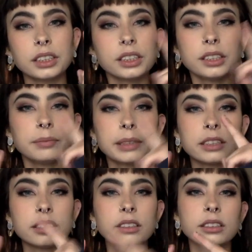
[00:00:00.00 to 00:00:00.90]
oh my
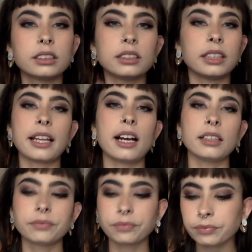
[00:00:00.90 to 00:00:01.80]
god, like that.
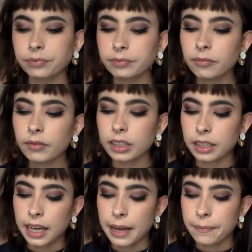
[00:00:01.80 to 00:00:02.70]

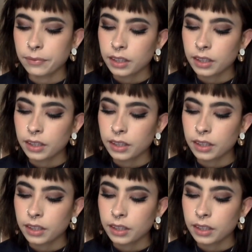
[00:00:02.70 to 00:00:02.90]
Okay.